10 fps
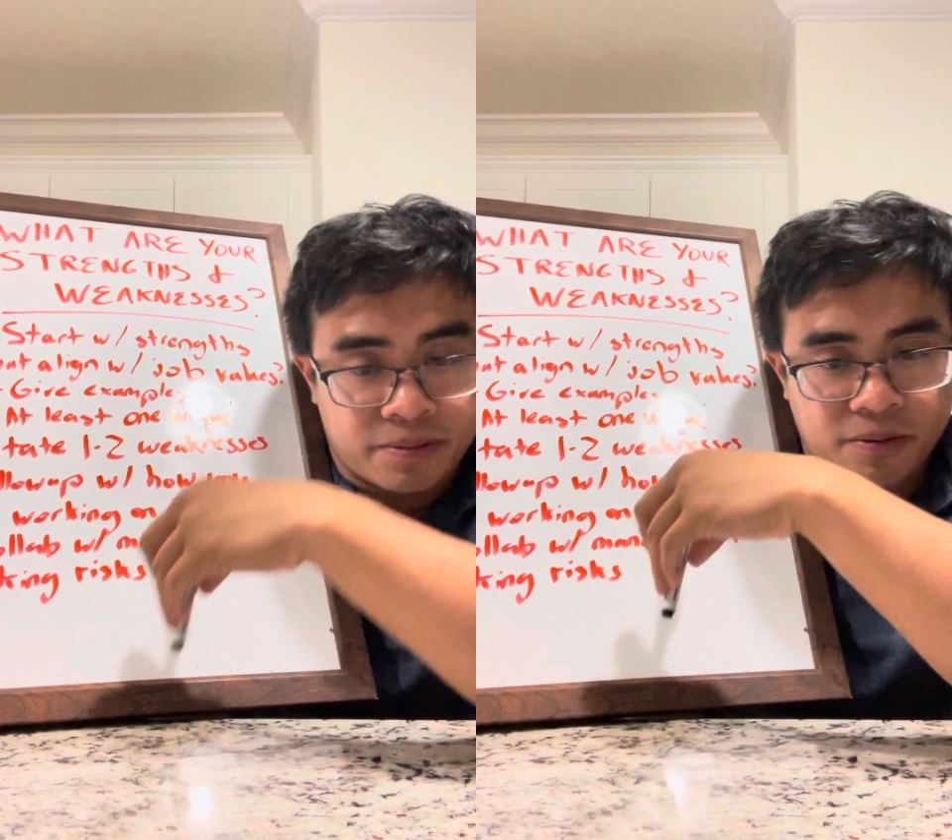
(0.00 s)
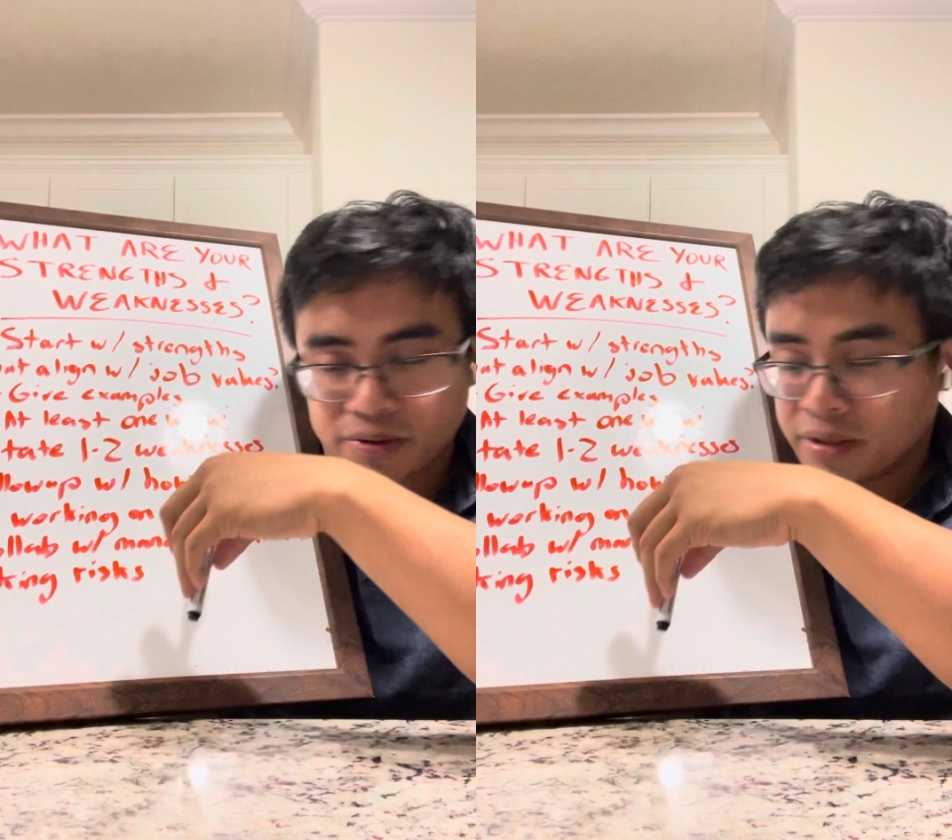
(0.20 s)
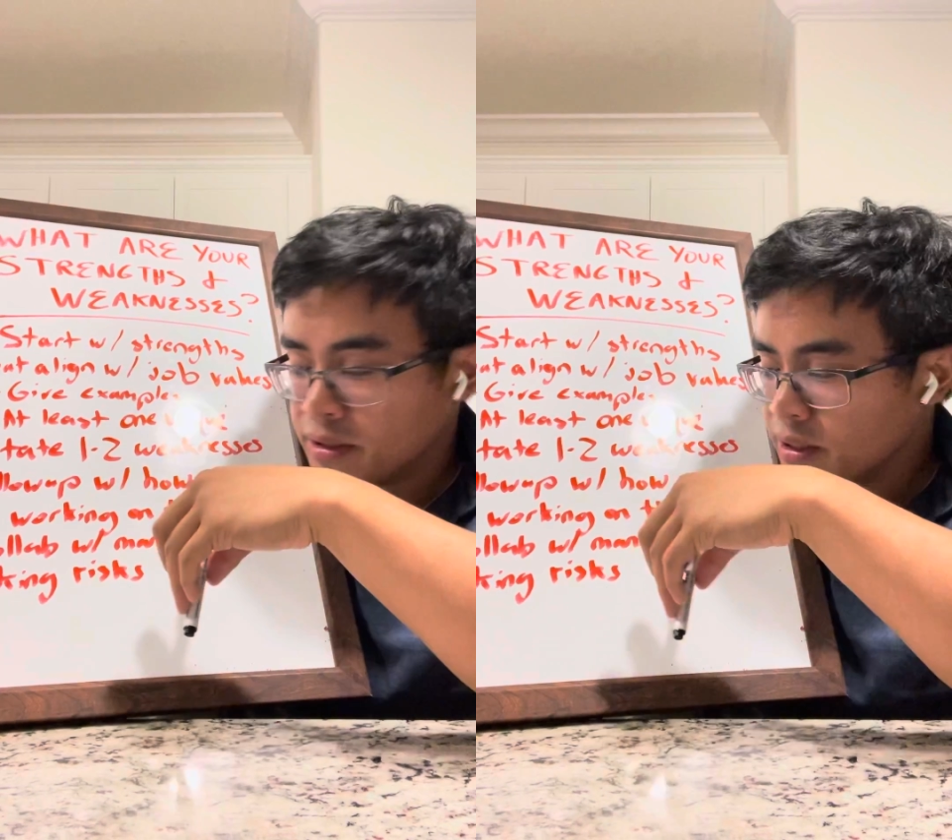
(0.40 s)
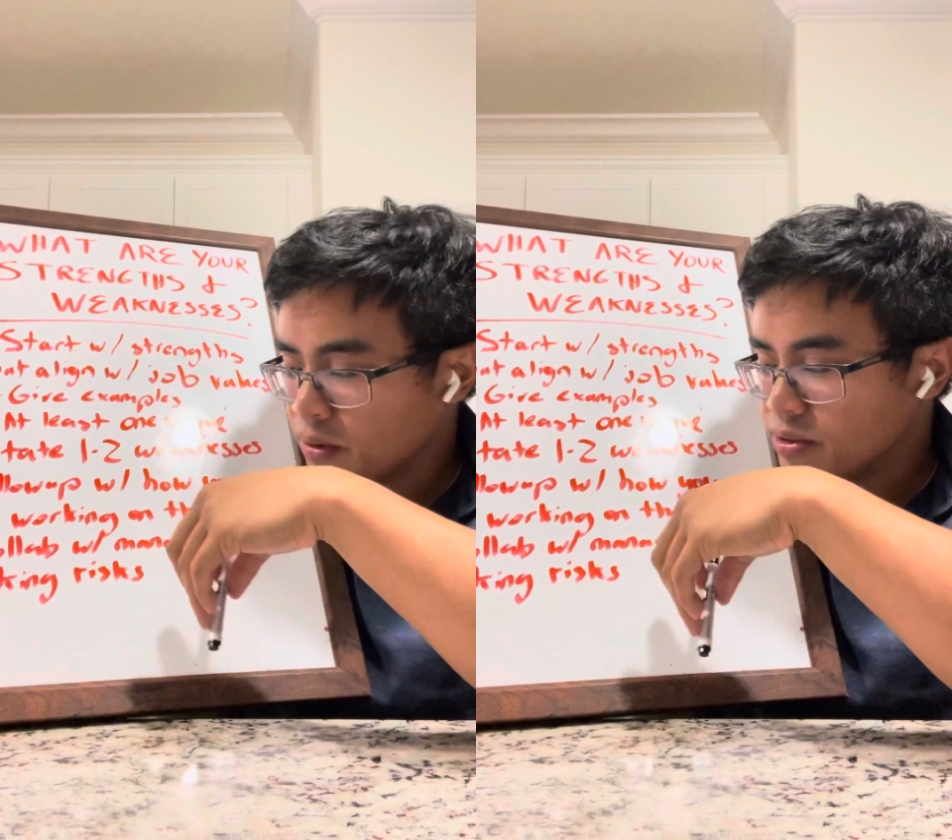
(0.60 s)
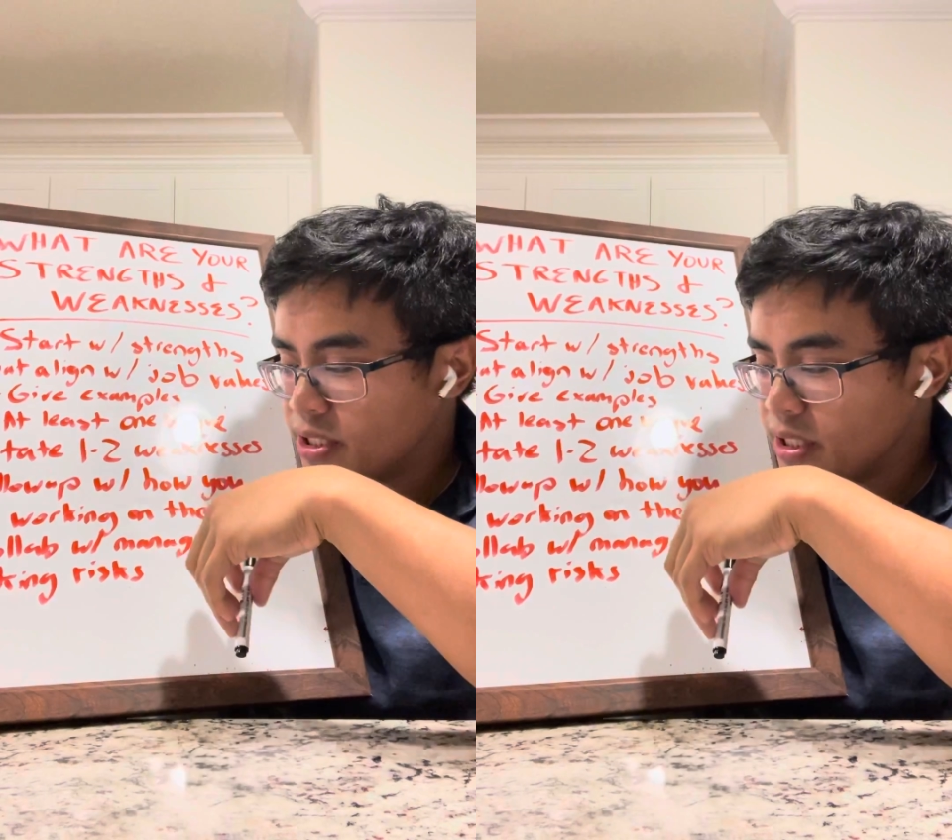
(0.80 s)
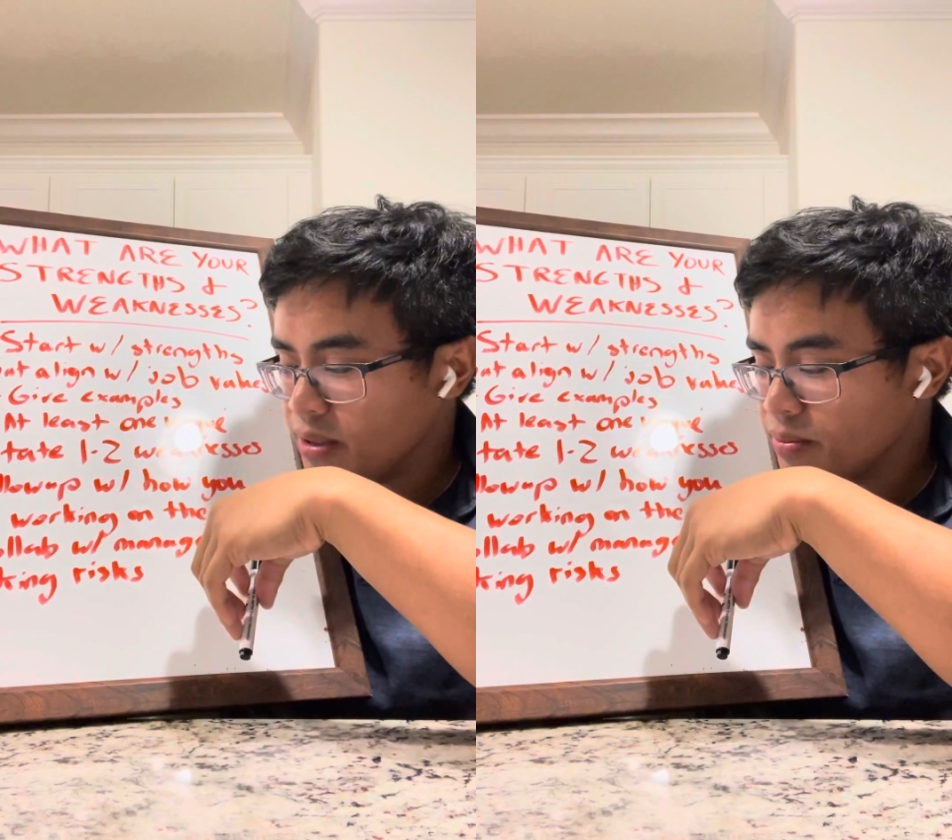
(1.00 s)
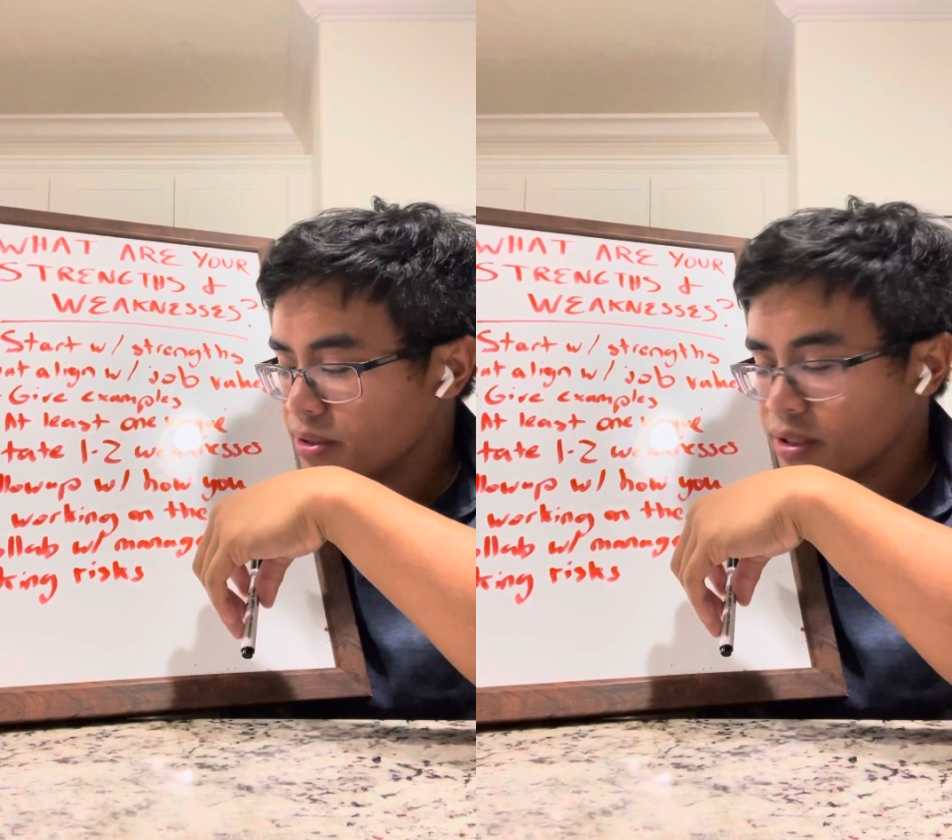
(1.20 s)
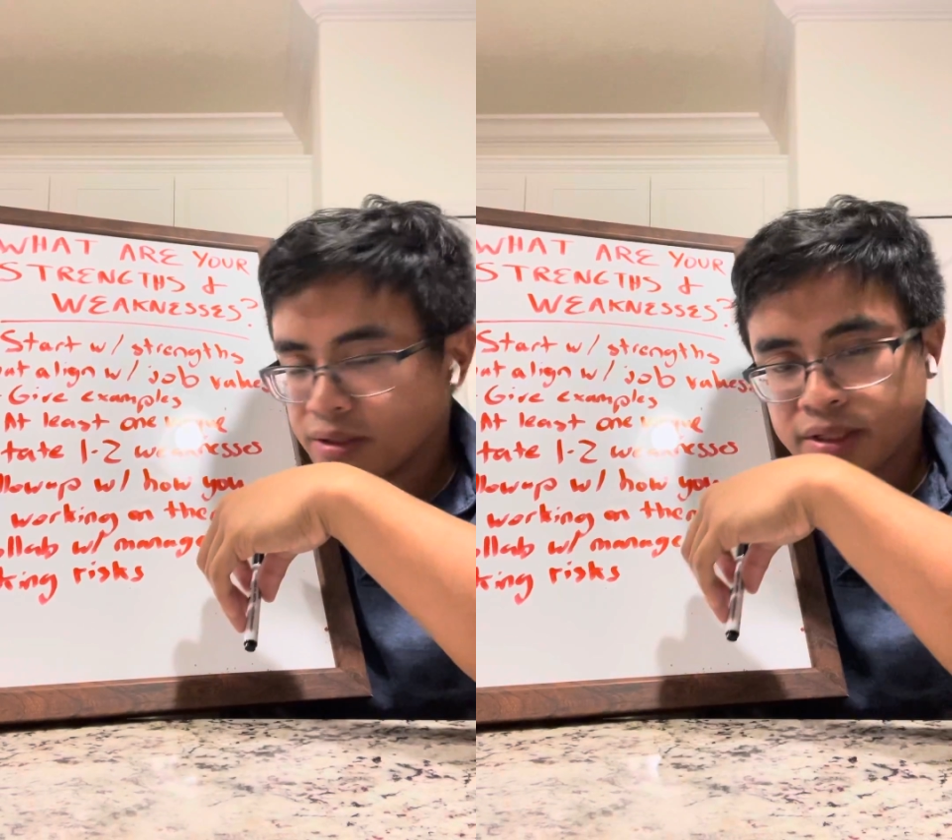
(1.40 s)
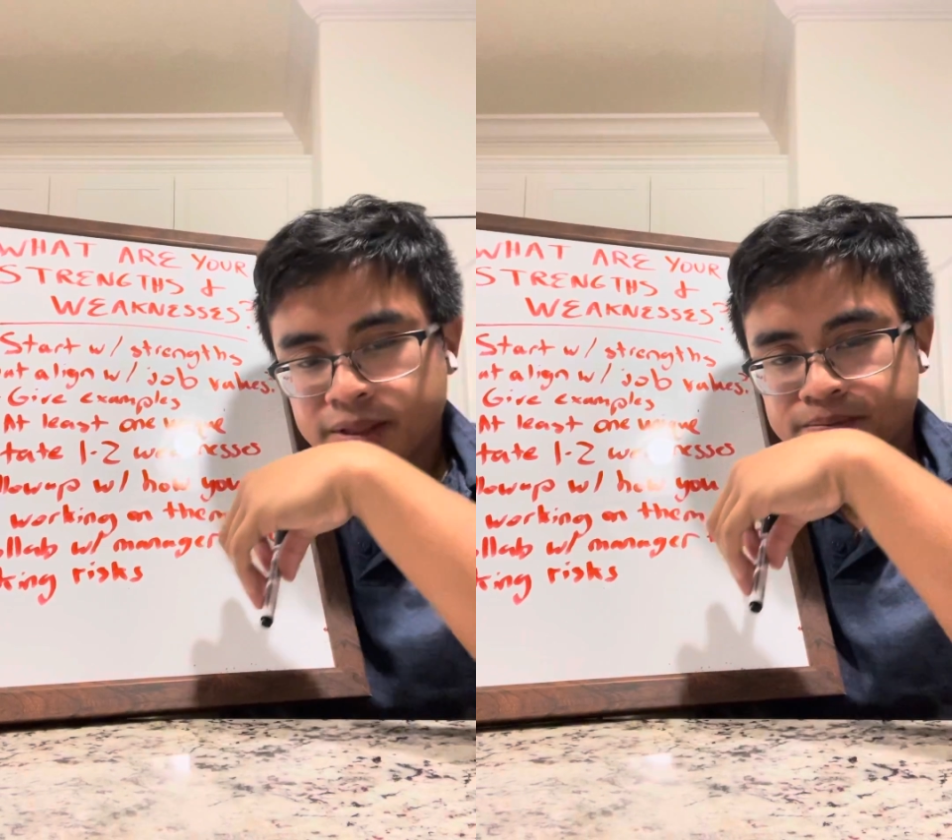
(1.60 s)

or team with it,